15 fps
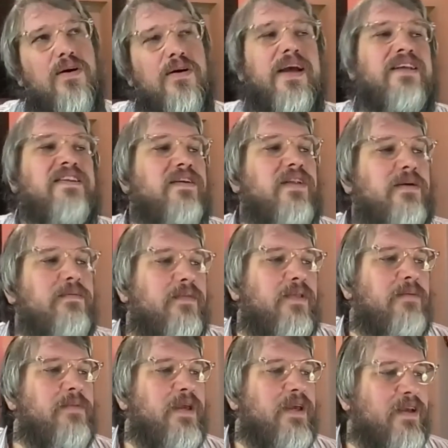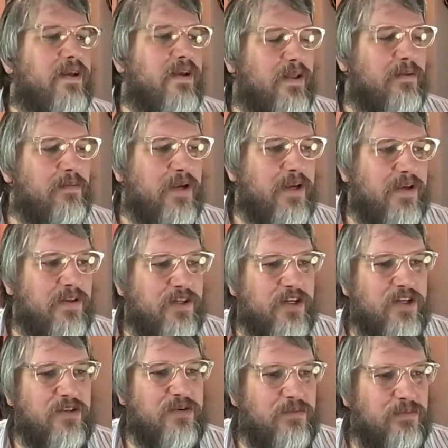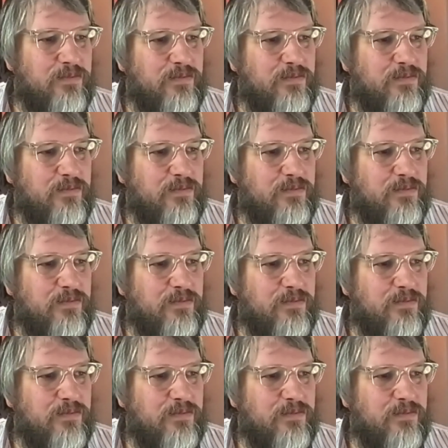okay. So let me just